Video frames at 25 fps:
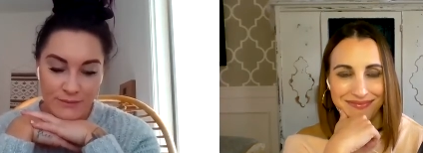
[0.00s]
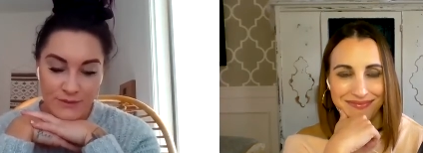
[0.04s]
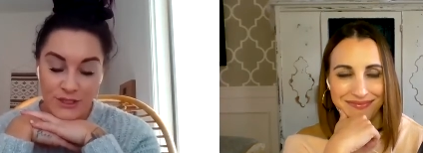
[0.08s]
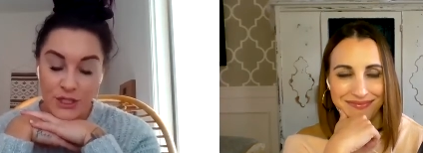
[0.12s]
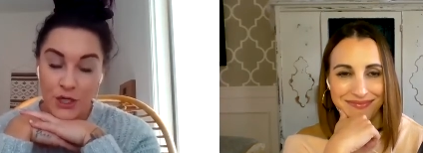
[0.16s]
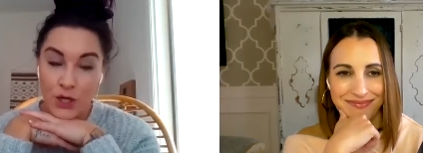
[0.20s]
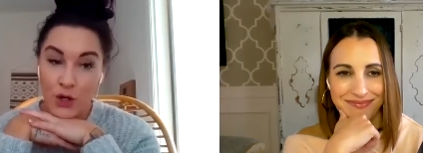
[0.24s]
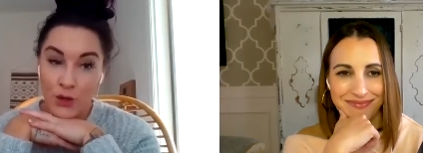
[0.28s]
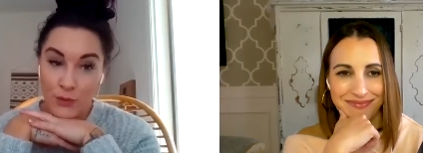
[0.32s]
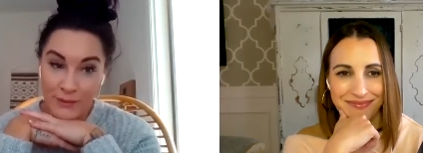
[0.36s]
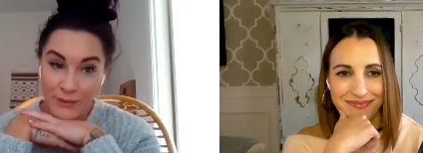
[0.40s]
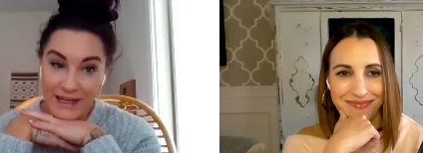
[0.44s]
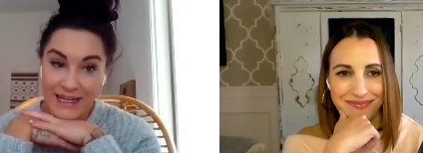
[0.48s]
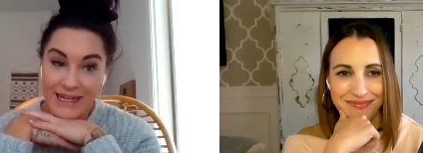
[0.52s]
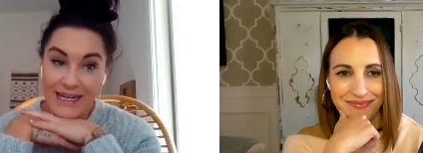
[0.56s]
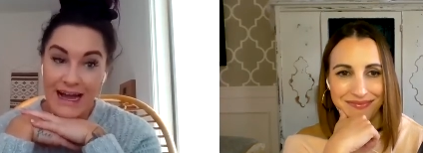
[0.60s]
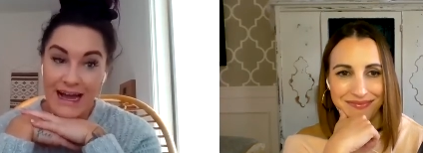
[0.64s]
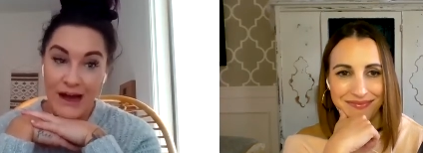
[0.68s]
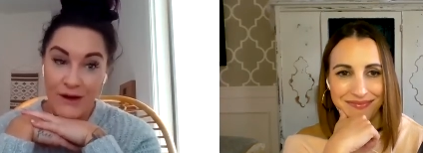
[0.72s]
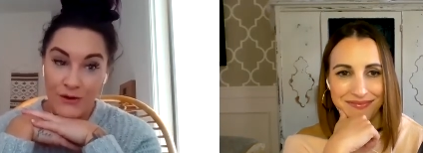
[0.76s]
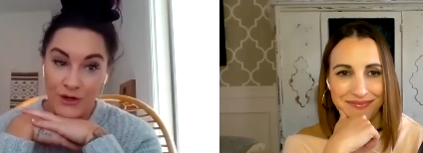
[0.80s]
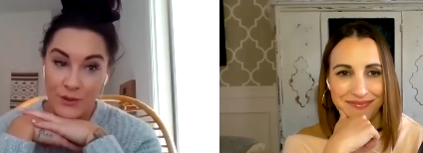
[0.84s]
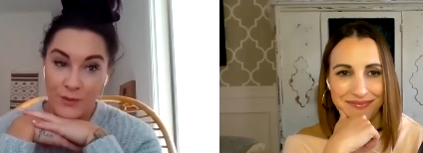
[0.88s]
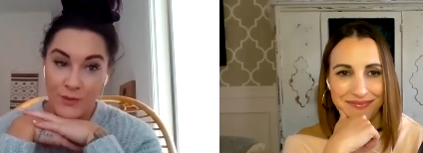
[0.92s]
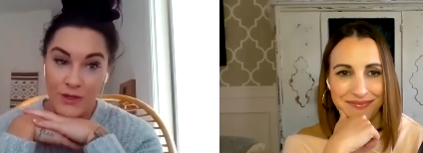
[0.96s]
Speaker 1: to hold me
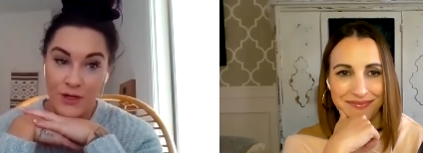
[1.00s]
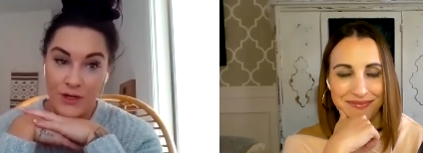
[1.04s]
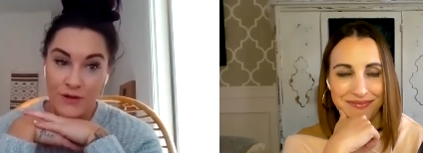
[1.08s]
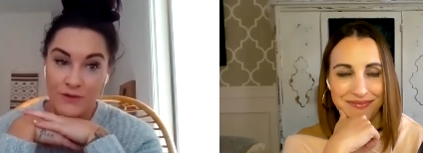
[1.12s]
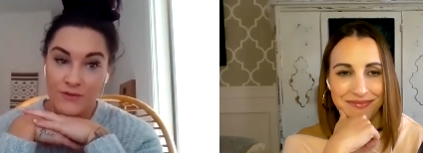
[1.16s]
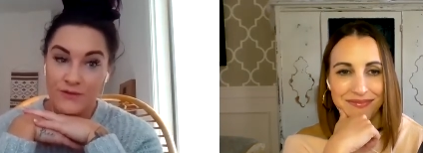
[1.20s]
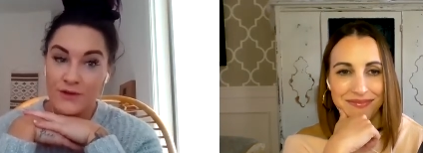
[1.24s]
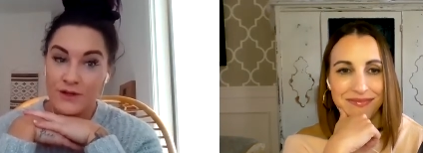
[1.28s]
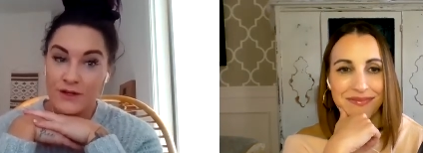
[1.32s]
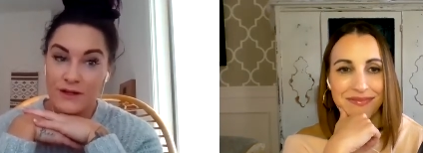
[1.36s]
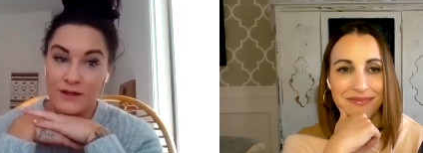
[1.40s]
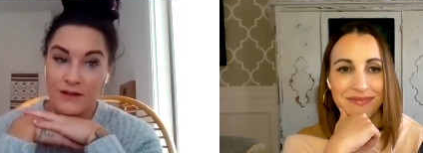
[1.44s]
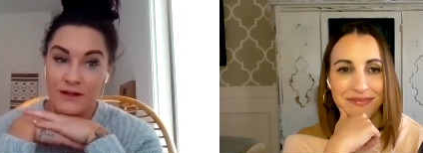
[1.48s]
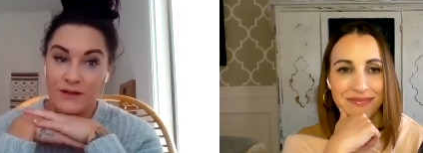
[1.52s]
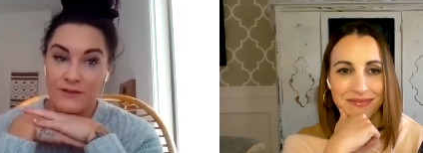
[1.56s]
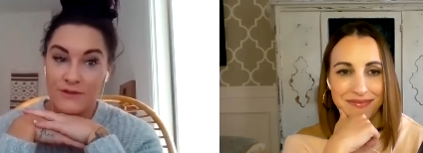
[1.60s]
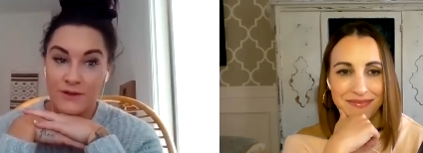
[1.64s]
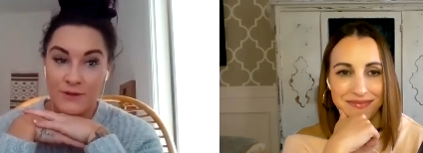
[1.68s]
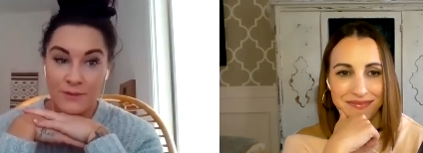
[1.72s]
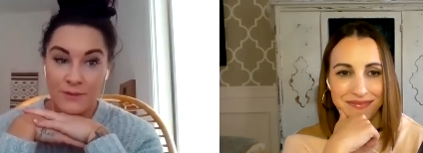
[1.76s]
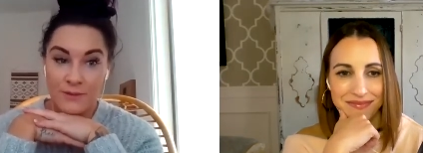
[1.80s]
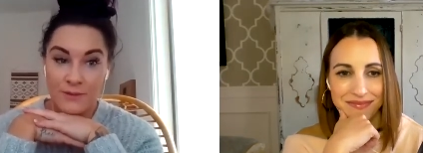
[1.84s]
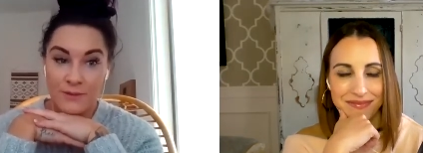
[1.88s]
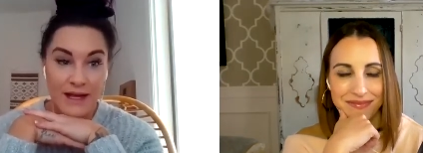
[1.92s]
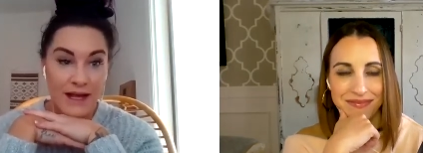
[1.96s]
accountable for
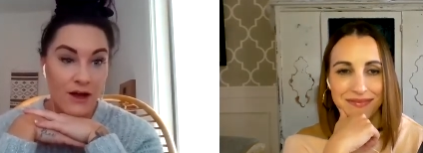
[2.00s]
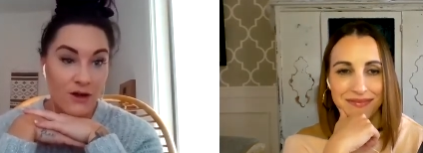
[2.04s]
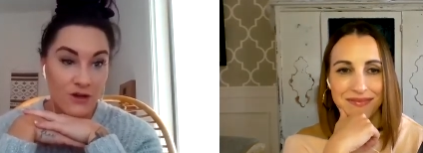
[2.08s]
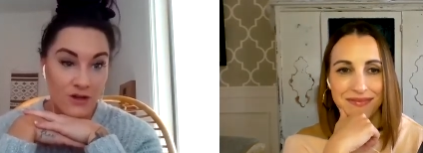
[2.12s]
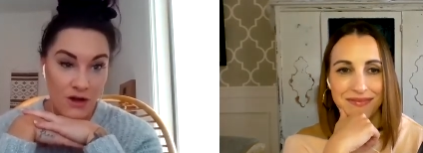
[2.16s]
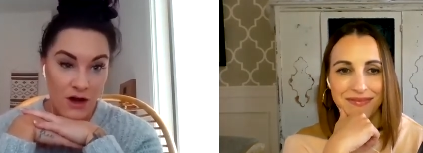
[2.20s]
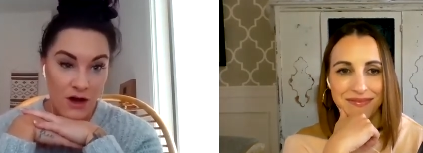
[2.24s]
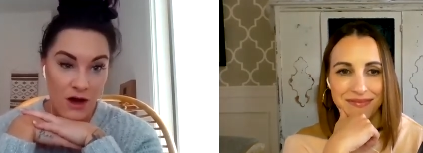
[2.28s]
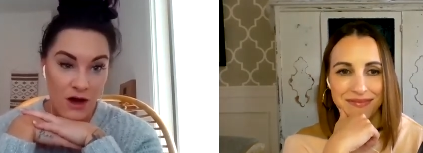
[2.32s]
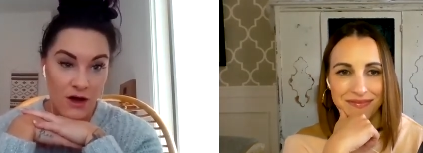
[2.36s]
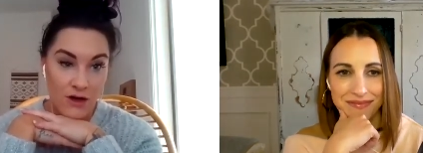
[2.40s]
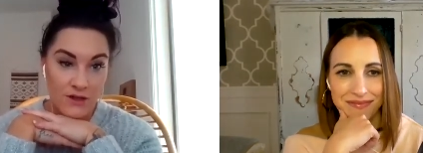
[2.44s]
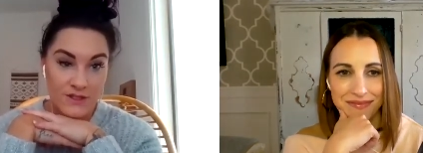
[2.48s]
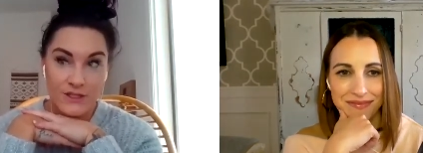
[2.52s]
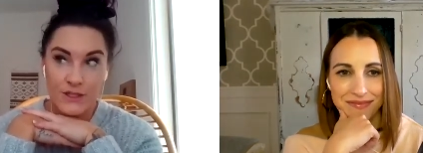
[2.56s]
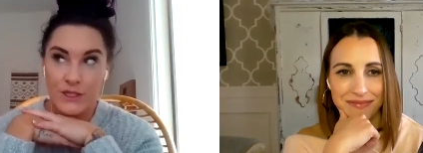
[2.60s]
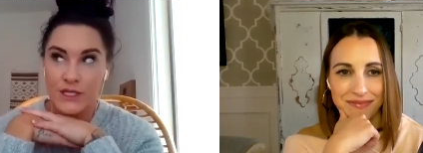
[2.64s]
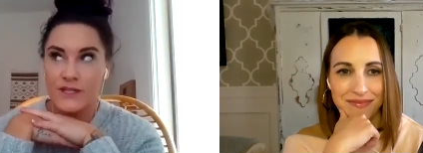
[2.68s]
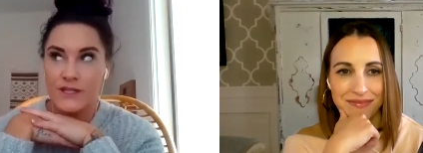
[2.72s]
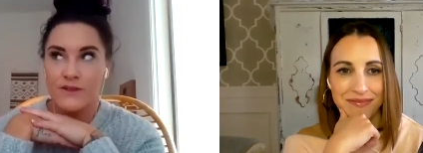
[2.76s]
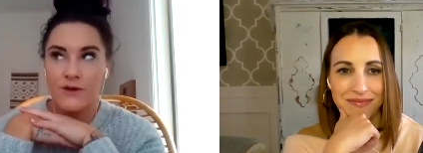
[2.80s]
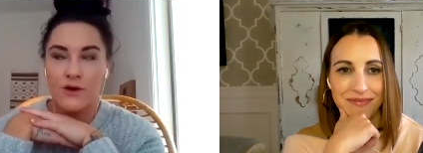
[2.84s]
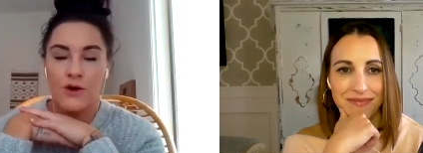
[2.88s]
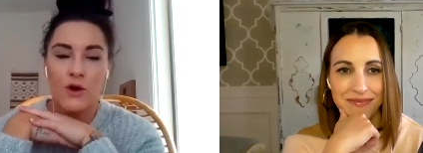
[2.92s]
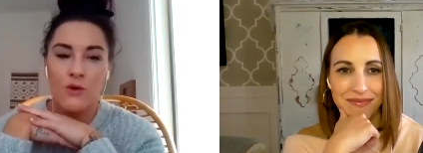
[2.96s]
for my alcohol so
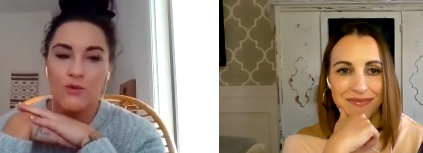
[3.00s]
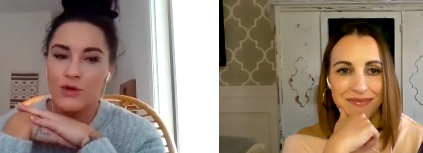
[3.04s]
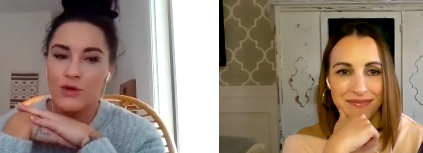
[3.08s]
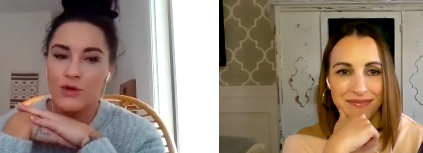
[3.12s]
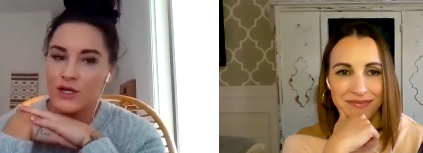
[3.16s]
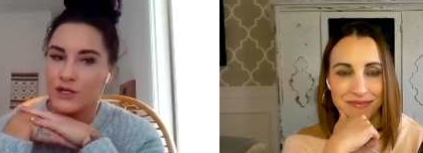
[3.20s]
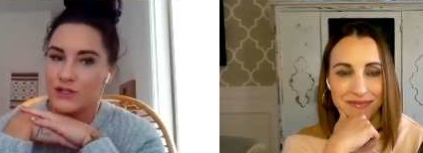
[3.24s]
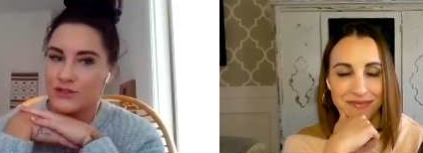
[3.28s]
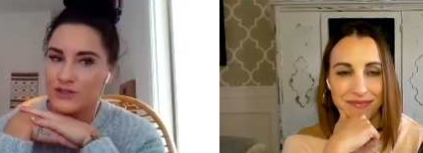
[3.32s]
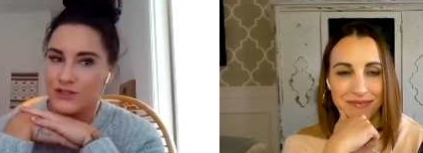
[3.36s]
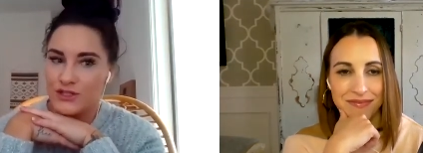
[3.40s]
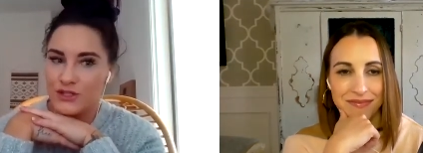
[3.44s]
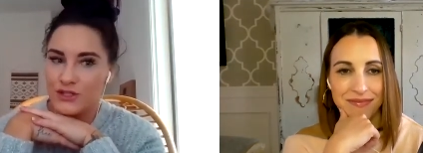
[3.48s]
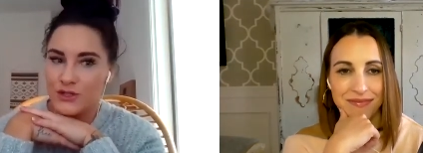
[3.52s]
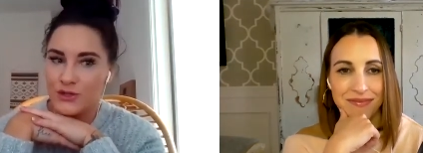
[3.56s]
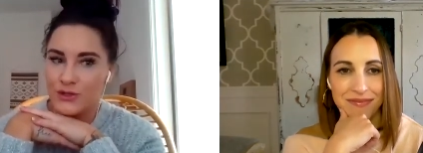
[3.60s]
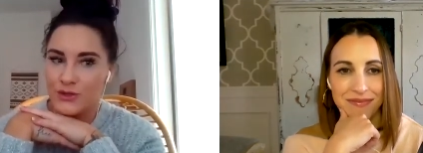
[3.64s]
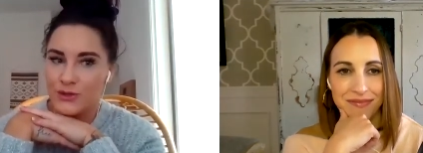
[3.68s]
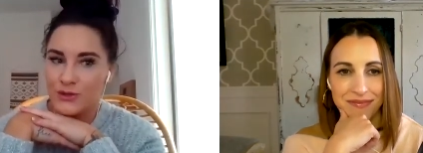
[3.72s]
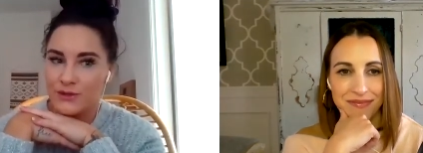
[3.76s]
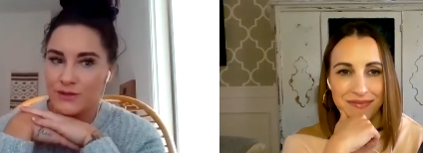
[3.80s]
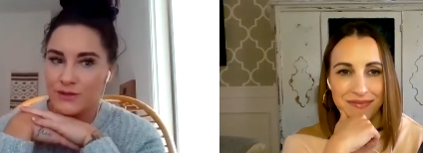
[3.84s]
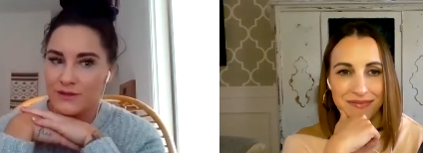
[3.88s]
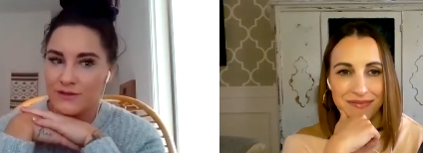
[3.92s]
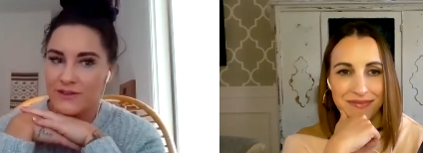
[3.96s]
like the whole world
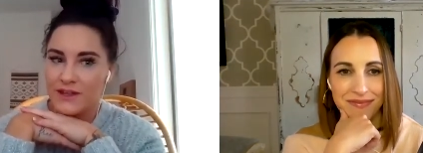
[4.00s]
knew